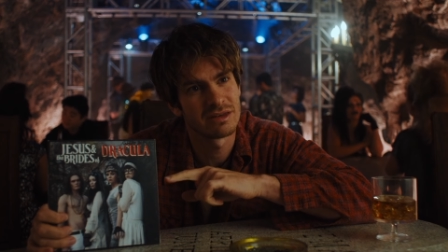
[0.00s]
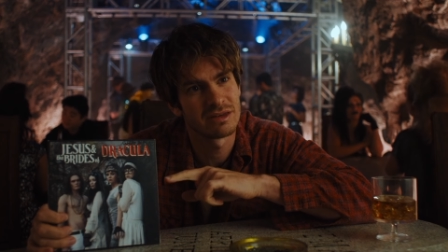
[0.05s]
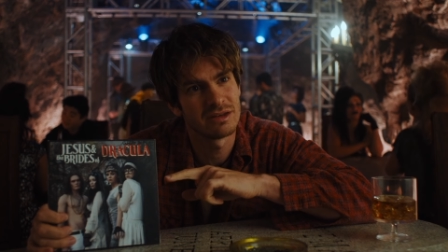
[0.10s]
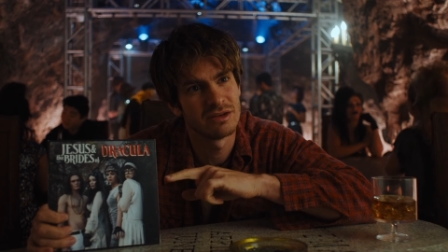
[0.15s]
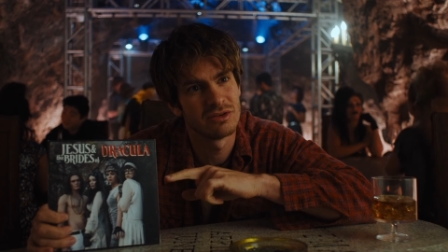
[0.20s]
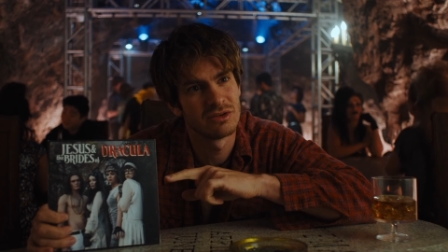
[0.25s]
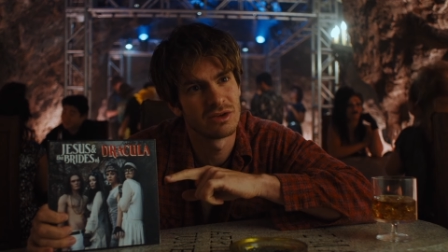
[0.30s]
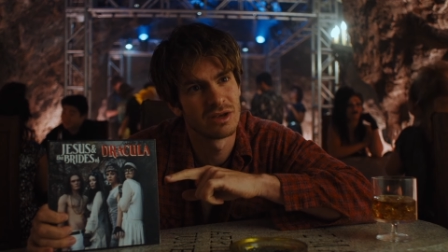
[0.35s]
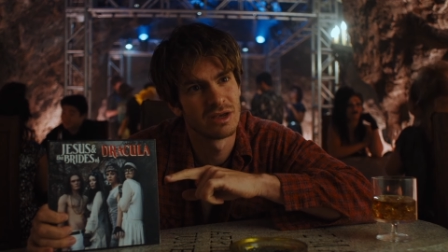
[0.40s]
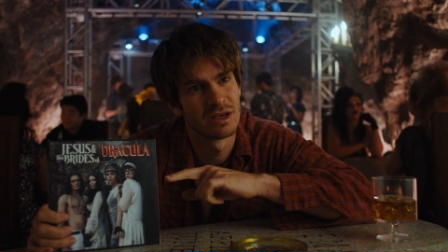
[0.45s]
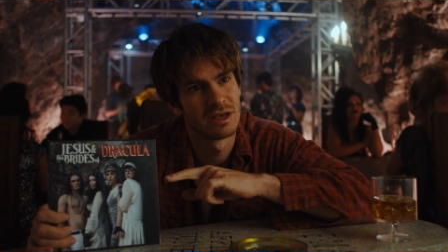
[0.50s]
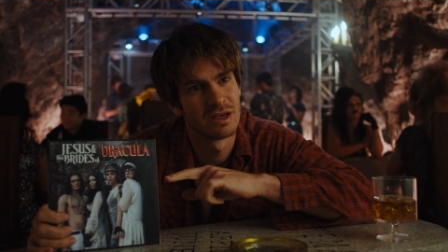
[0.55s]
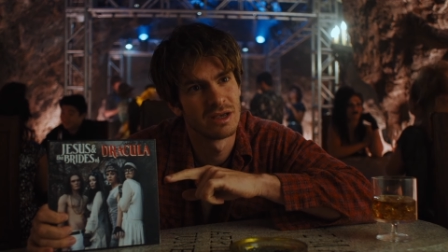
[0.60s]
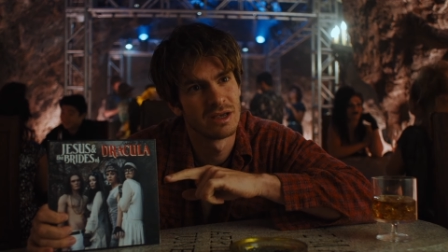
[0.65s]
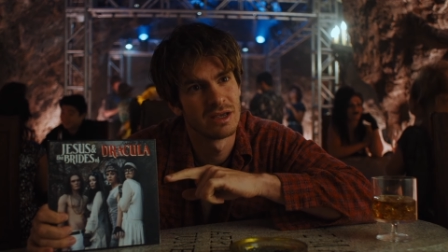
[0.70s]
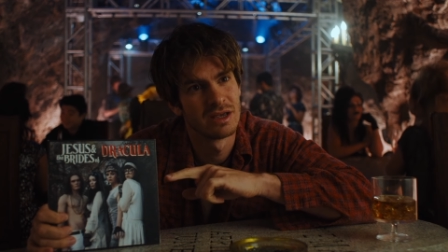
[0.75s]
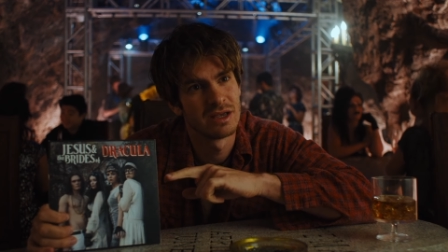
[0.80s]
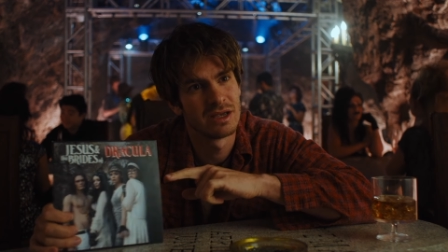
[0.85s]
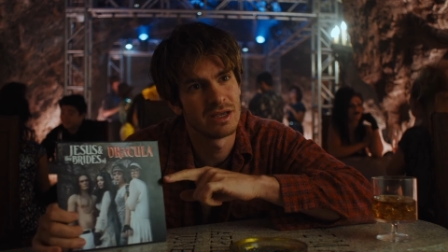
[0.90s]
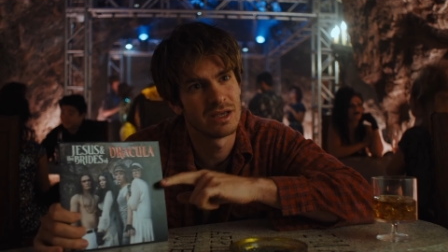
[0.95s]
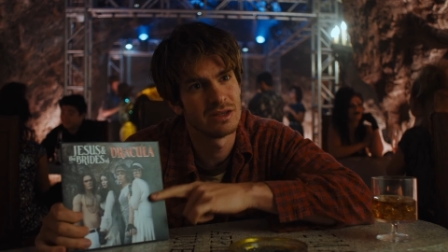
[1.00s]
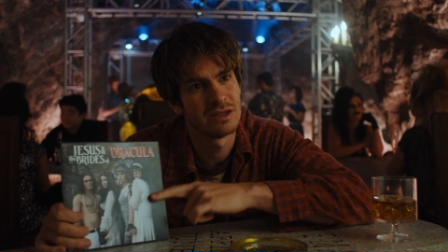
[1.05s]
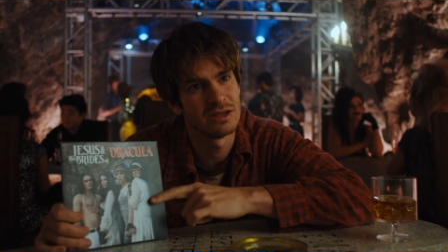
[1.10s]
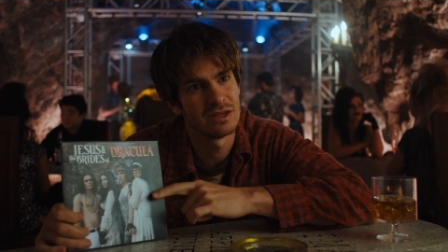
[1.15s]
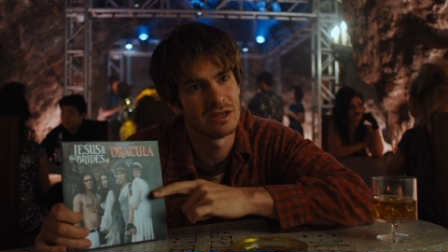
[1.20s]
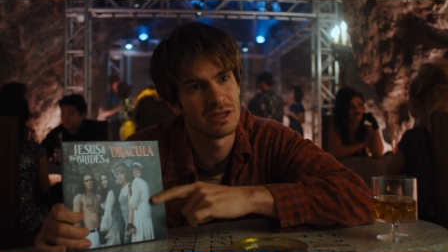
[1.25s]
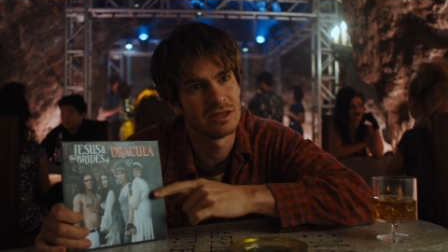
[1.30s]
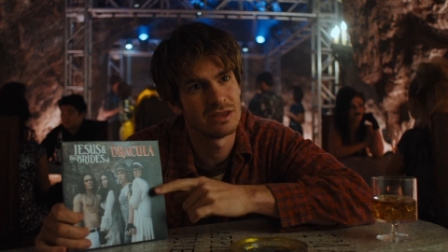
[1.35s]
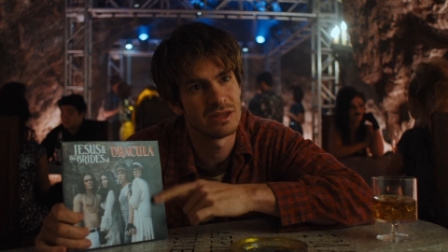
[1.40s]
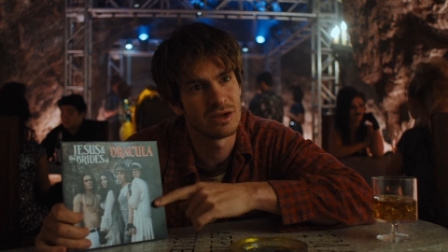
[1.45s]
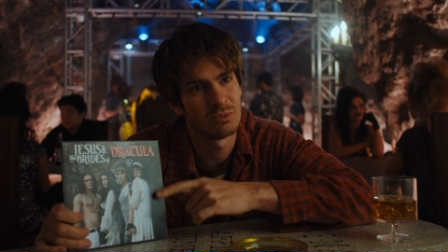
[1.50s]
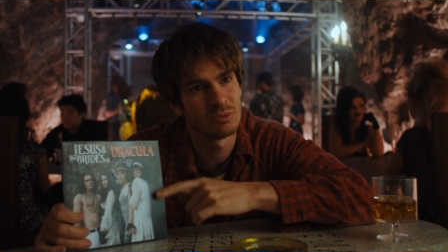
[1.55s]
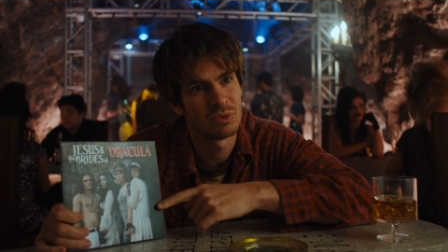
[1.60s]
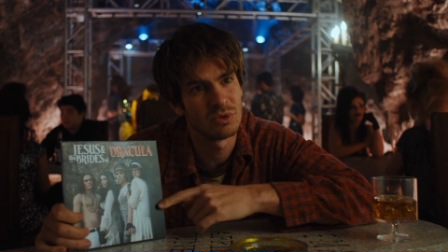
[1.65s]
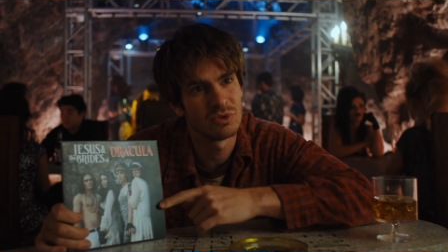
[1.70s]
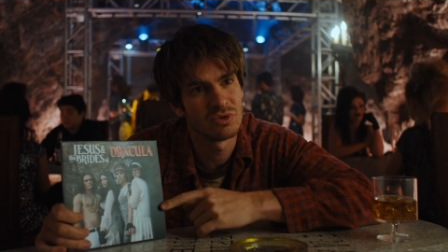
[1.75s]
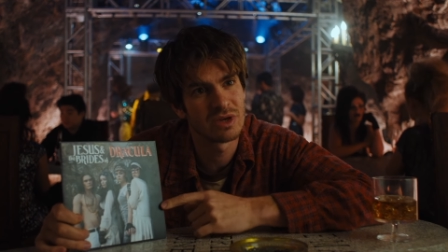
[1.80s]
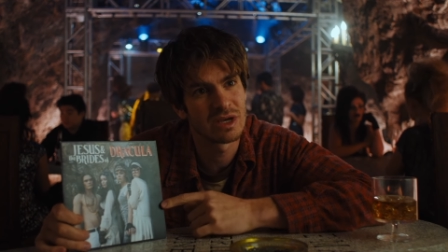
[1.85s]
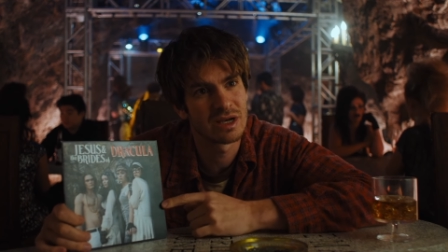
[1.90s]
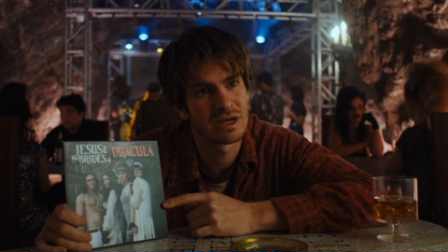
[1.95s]
contained within their
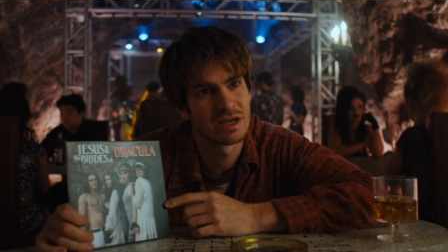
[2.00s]
song.